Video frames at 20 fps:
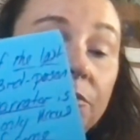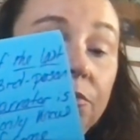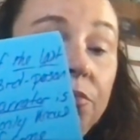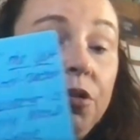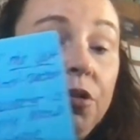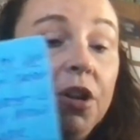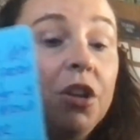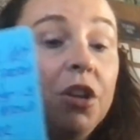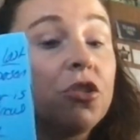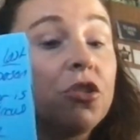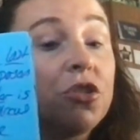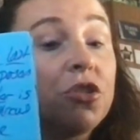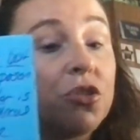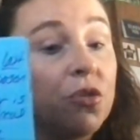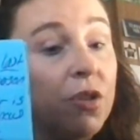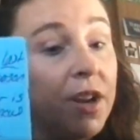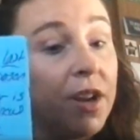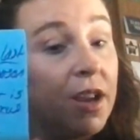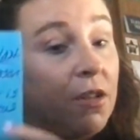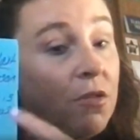Put your
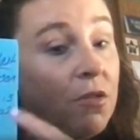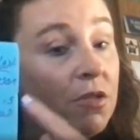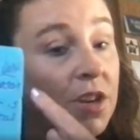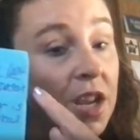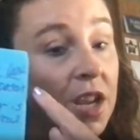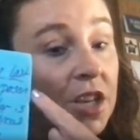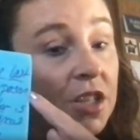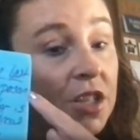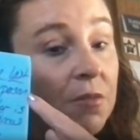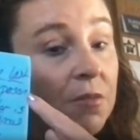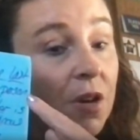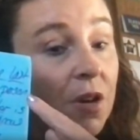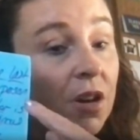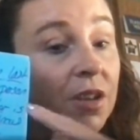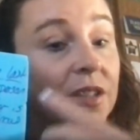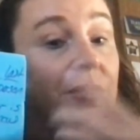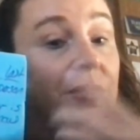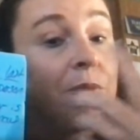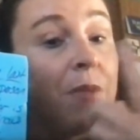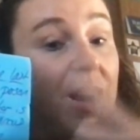story in quotation
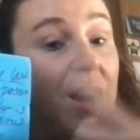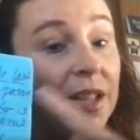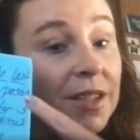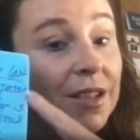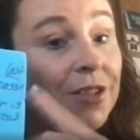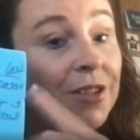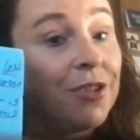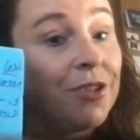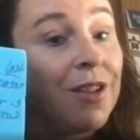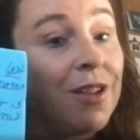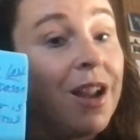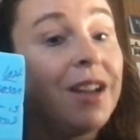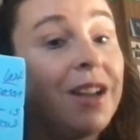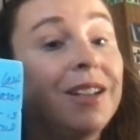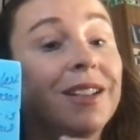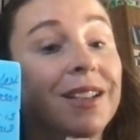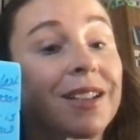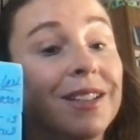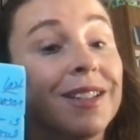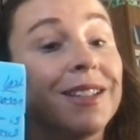marks. Mine's underlined
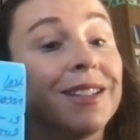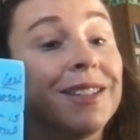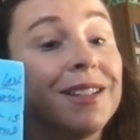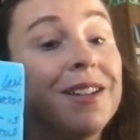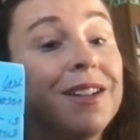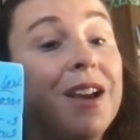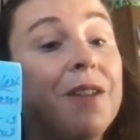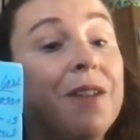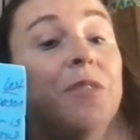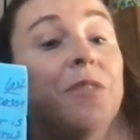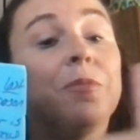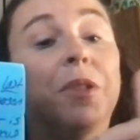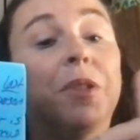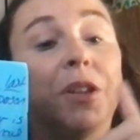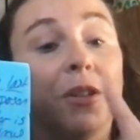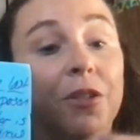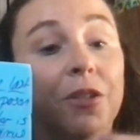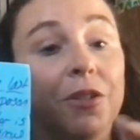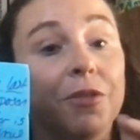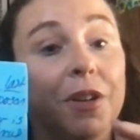because it's a novel, but
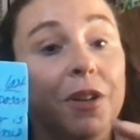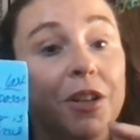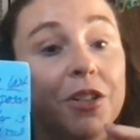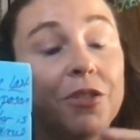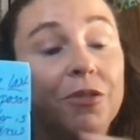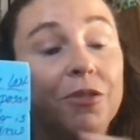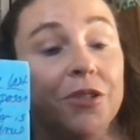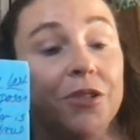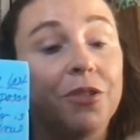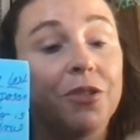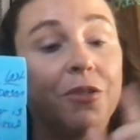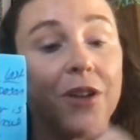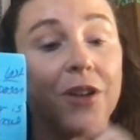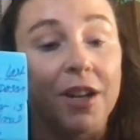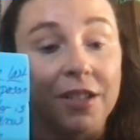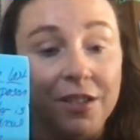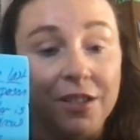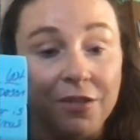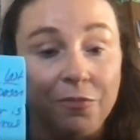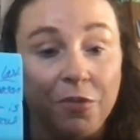you're doing a short story.
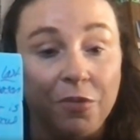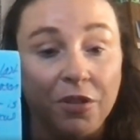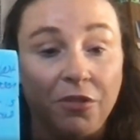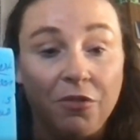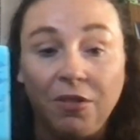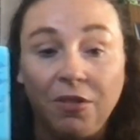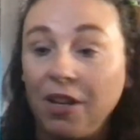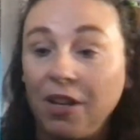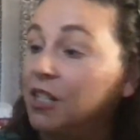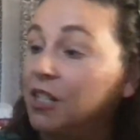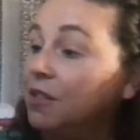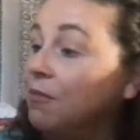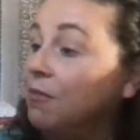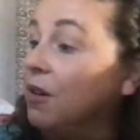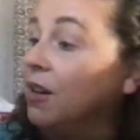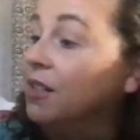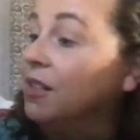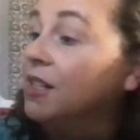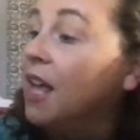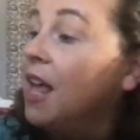So put quotation
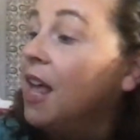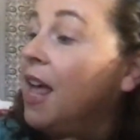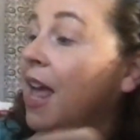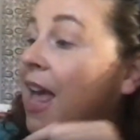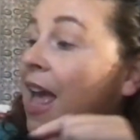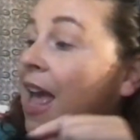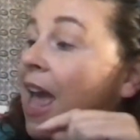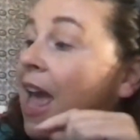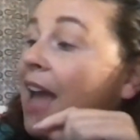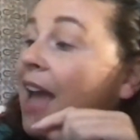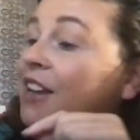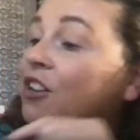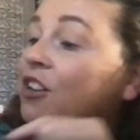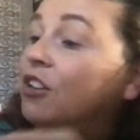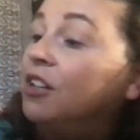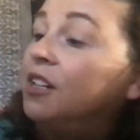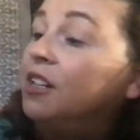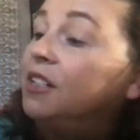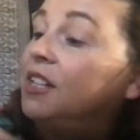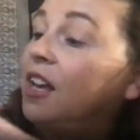marks. And you're
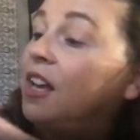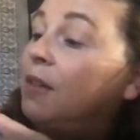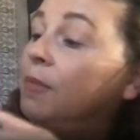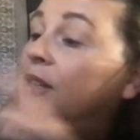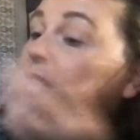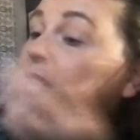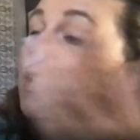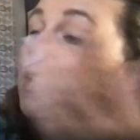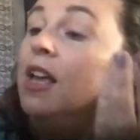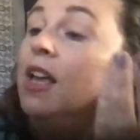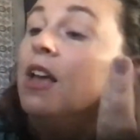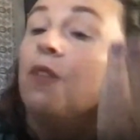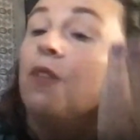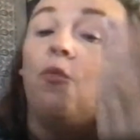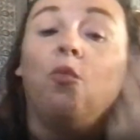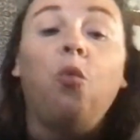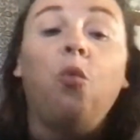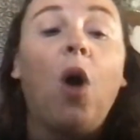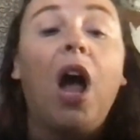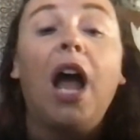going to tell me
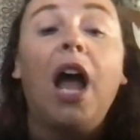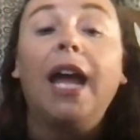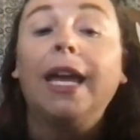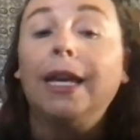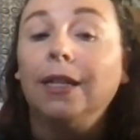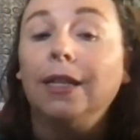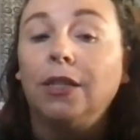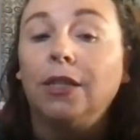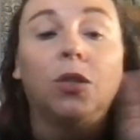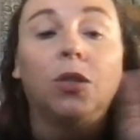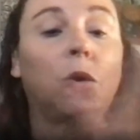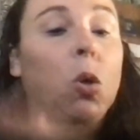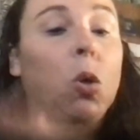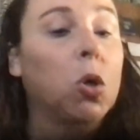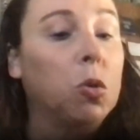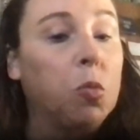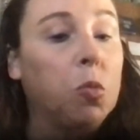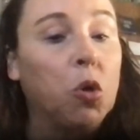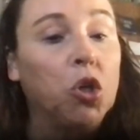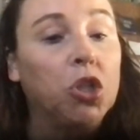why it's
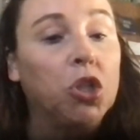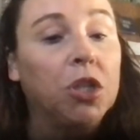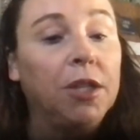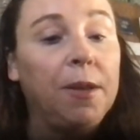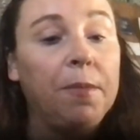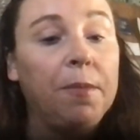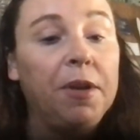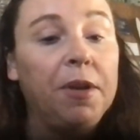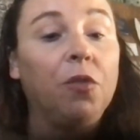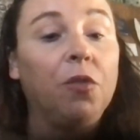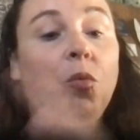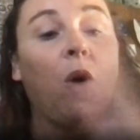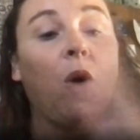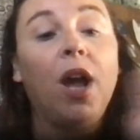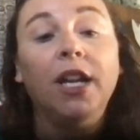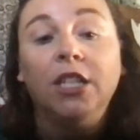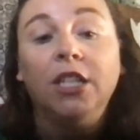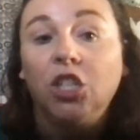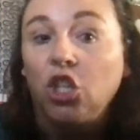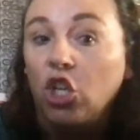third person limited, why
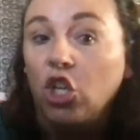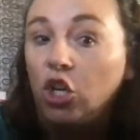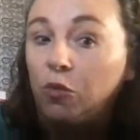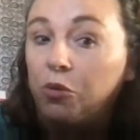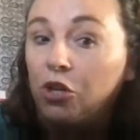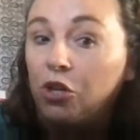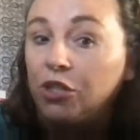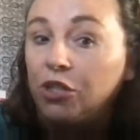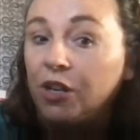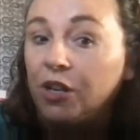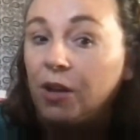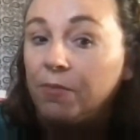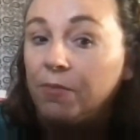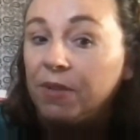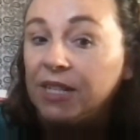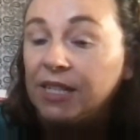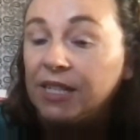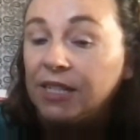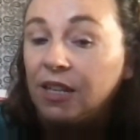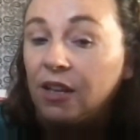it's third person
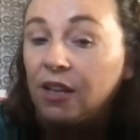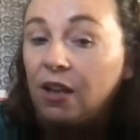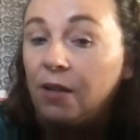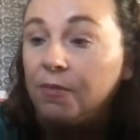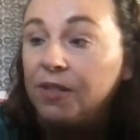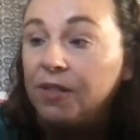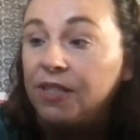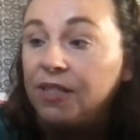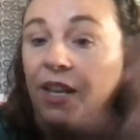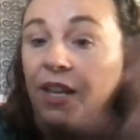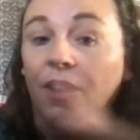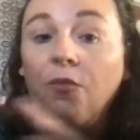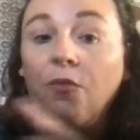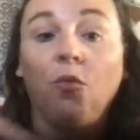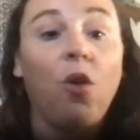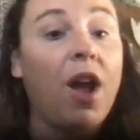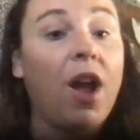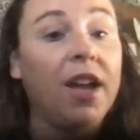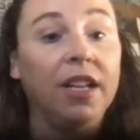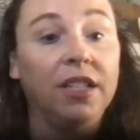omniscient, and
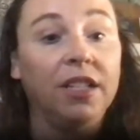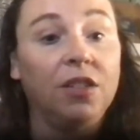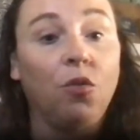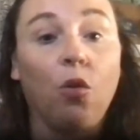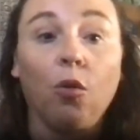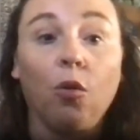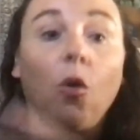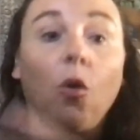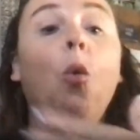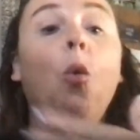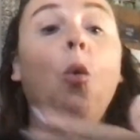why it's or